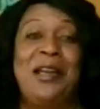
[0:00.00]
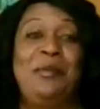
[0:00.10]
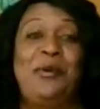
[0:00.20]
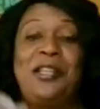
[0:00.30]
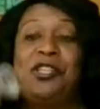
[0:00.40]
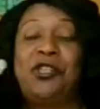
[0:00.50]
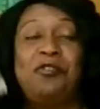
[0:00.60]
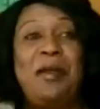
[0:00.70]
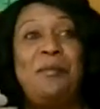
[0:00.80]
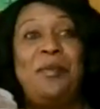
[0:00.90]
going to put a
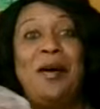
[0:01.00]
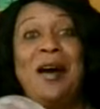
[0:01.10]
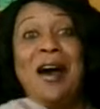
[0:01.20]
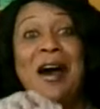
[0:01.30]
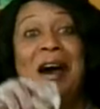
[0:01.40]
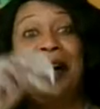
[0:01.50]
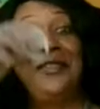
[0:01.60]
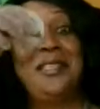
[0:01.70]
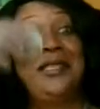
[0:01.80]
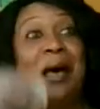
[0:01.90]
shrimp on
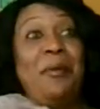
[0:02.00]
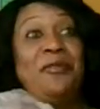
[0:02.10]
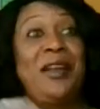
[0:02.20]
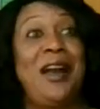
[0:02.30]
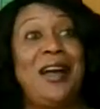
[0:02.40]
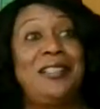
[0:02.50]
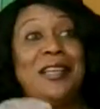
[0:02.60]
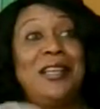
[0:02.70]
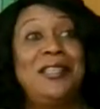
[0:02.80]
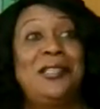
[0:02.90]
the top of the cut
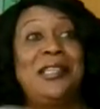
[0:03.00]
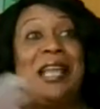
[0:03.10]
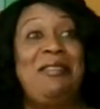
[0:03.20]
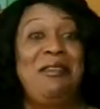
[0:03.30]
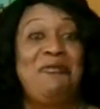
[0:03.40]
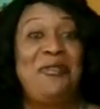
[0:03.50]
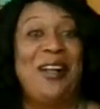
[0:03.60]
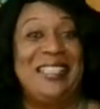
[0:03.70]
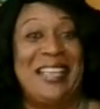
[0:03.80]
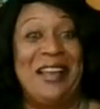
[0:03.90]
so nothing
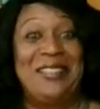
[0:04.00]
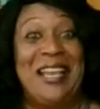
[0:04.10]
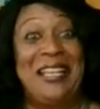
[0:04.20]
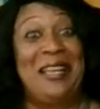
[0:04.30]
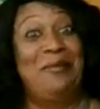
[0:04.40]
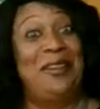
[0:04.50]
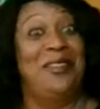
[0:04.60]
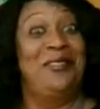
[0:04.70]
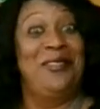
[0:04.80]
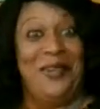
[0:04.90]
falls out. And then I'm going
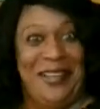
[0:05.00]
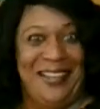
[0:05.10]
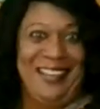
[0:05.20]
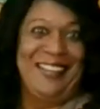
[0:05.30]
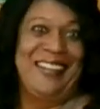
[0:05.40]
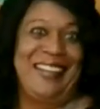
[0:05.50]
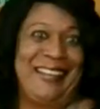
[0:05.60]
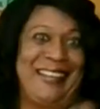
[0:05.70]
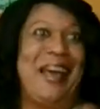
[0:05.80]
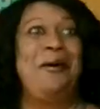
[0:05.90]
to throw it on the
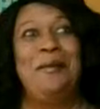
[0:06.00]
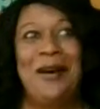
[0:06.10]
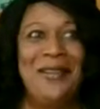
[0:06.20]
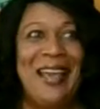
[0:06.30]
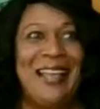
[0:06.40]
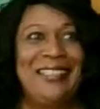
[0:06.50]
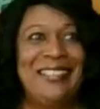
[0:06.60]
grill. How about that?